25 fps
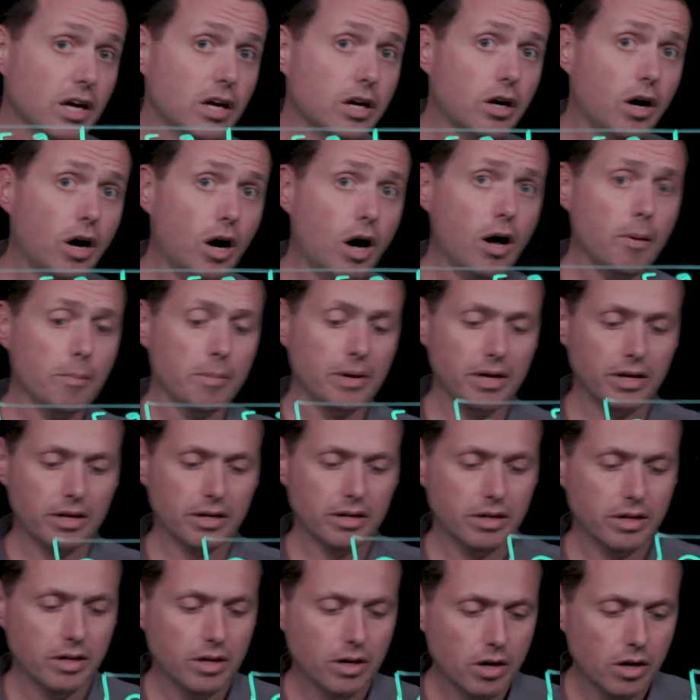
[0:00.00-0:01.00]

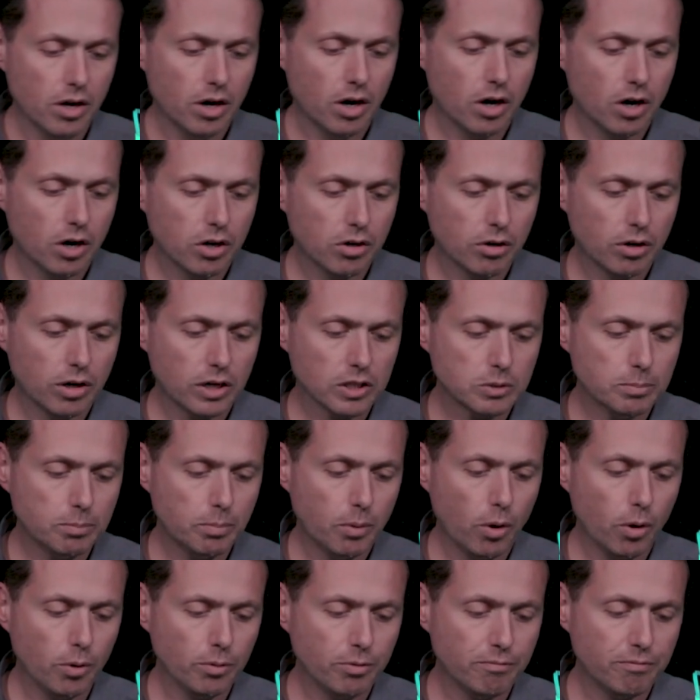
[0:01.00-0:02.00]
common across
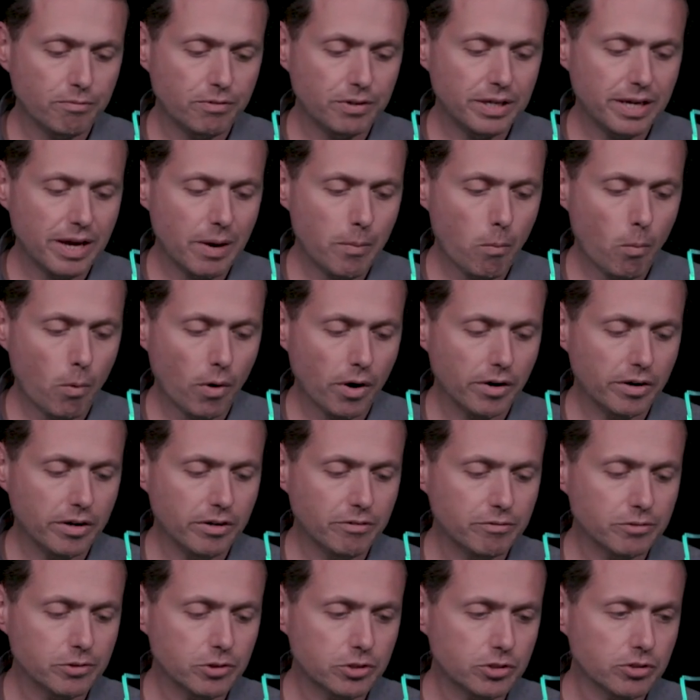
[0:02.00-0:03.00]
both VMware
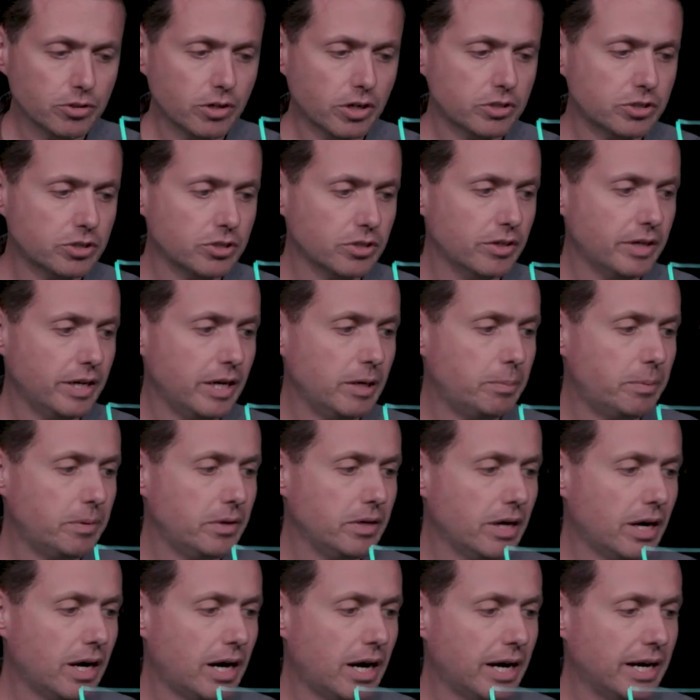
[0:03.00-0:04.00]
infrastructure and
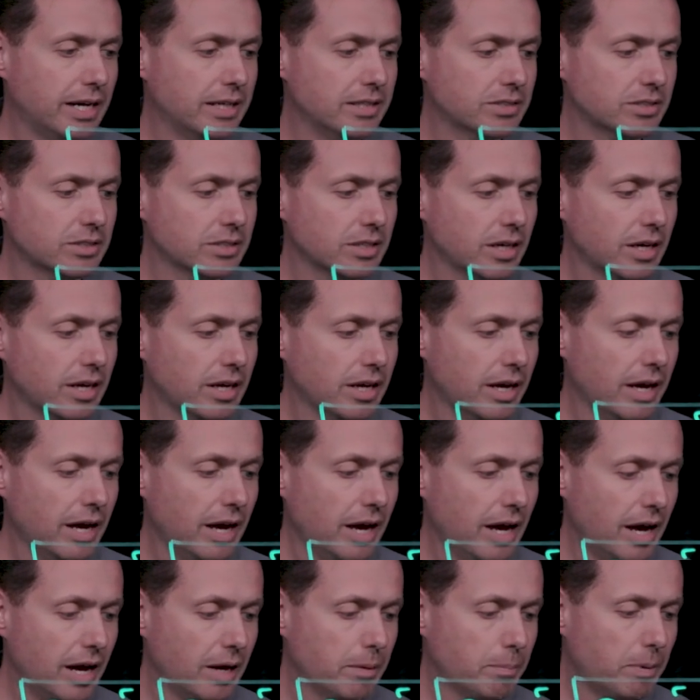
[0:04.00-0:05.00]
APIs
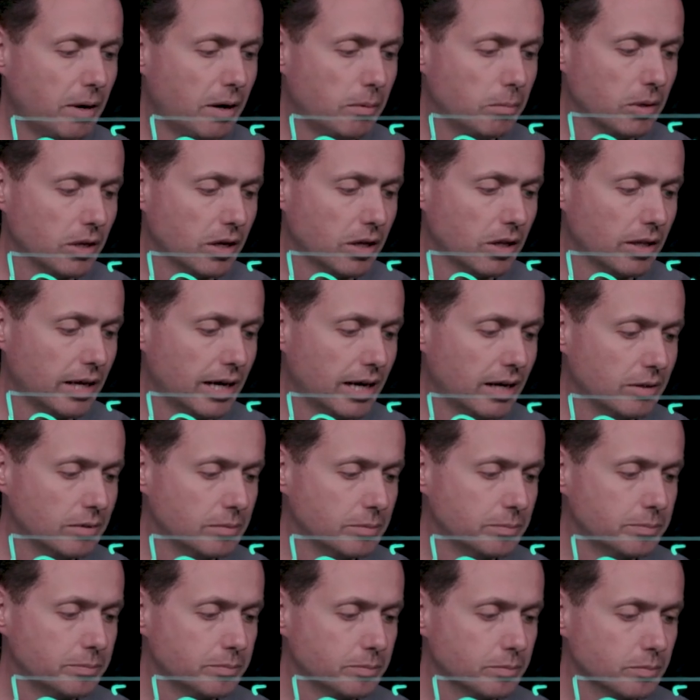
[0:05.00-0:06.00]
and public cloud.